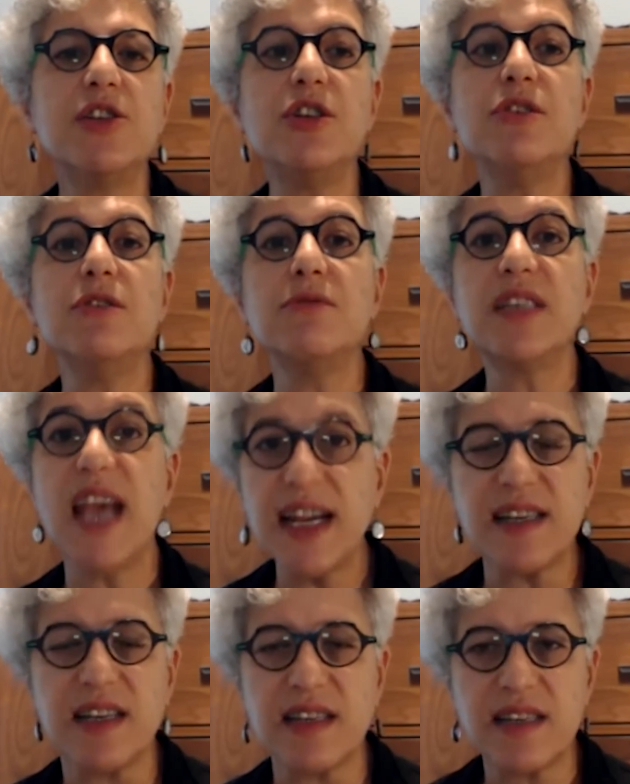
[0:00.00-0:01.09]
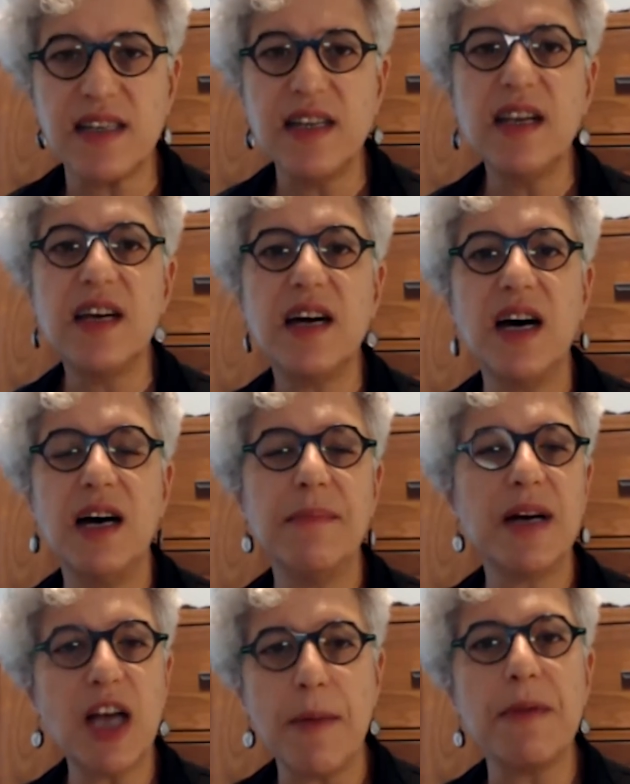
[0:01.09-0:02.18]
to Texas
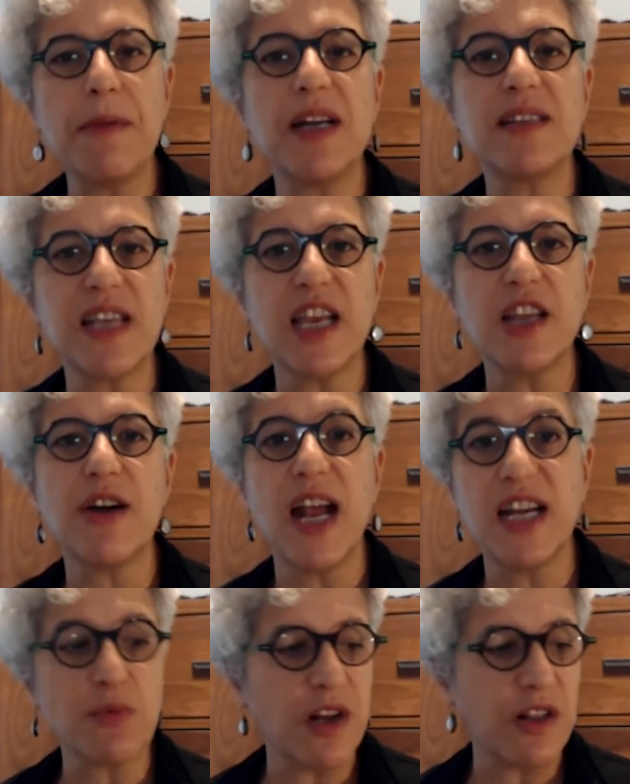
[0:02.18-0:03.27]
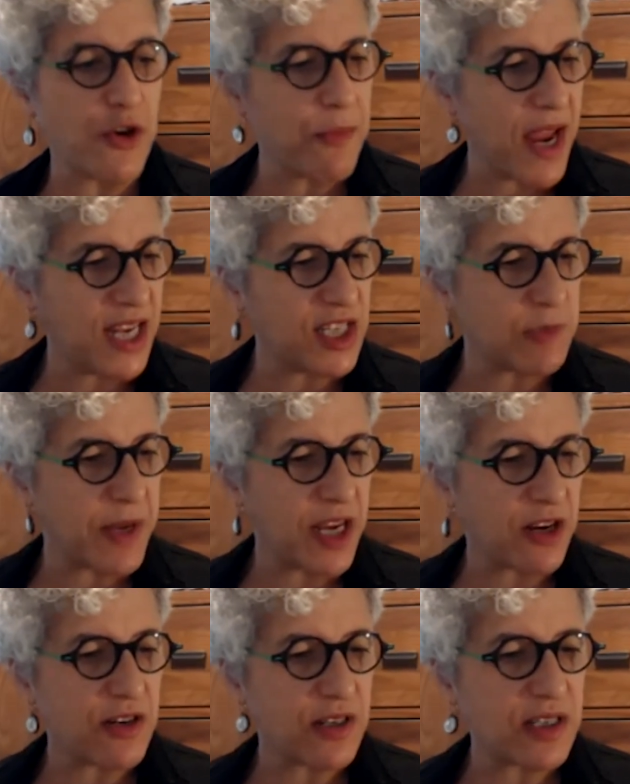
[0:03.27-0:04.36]
um, a couple of months later as one of their main
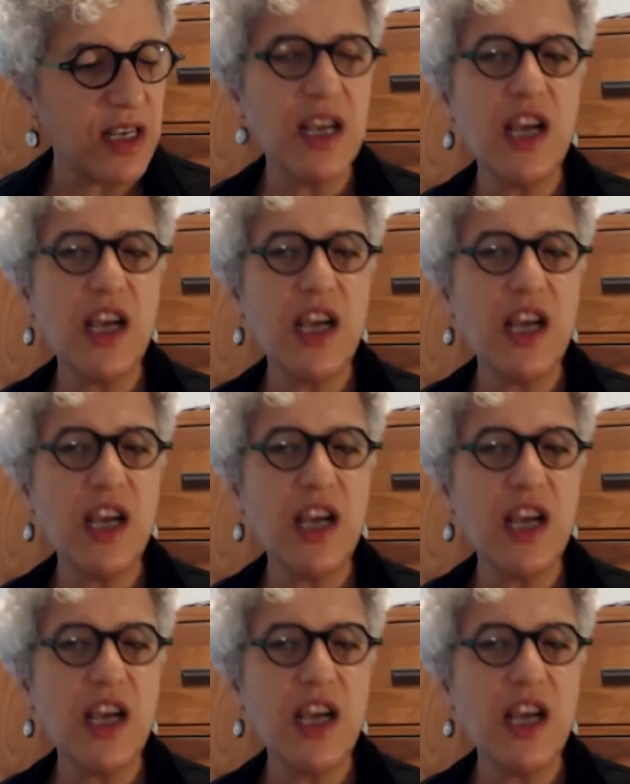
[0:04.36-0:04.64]
speakers.